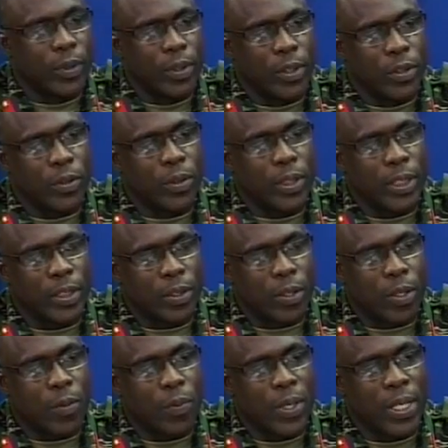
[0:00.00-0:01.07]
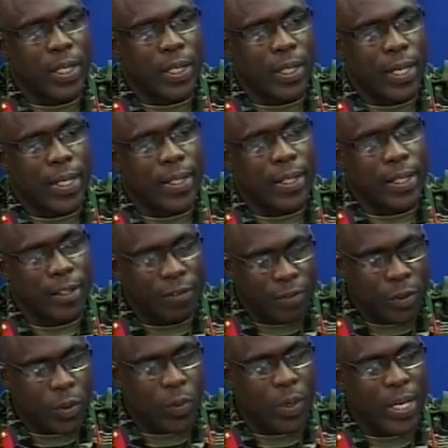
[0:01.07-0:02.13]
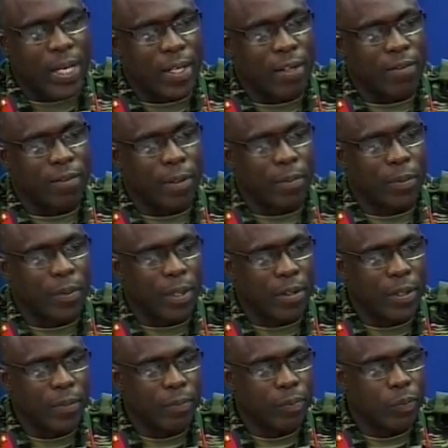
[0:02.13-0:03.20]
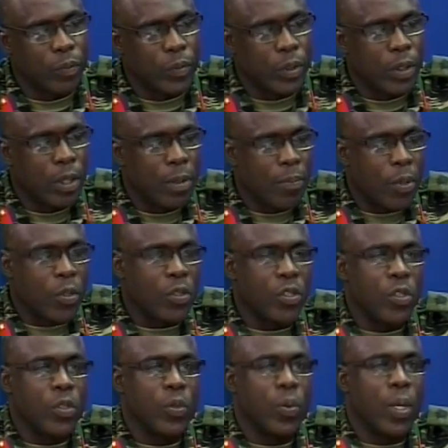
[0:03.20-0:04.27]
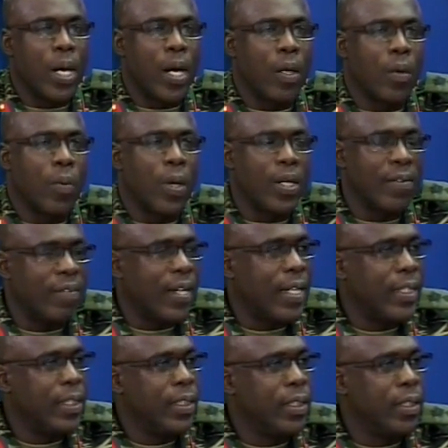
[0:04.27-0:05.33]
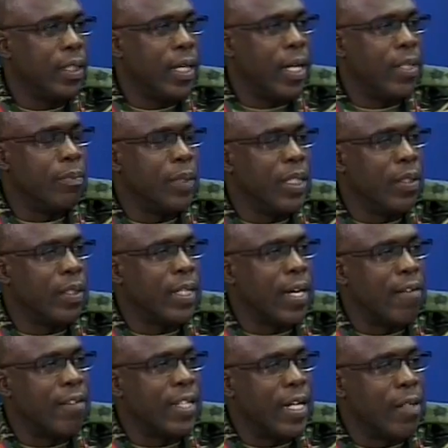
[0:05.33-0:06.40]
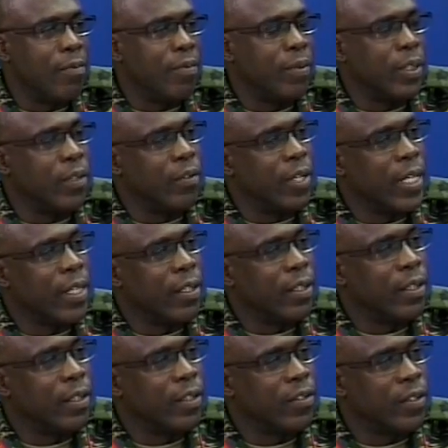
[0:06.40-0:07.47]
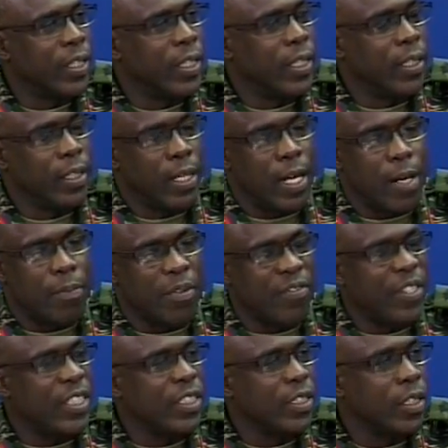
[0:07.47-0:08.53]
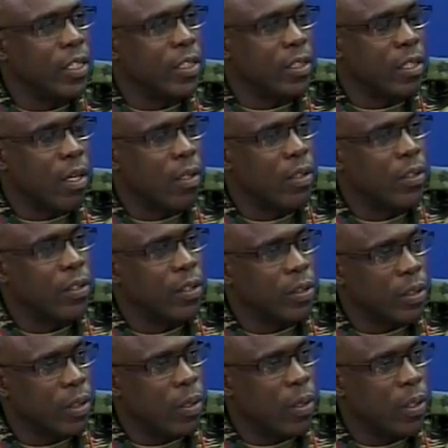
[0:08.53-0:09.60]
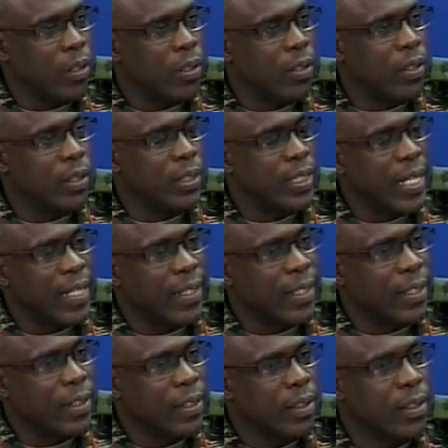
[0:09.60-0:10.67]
during the third weekend and the fourth weekend of February. Persons who are qualified and may not have time for the regular training are professionals, doctors, lawyers, dentists,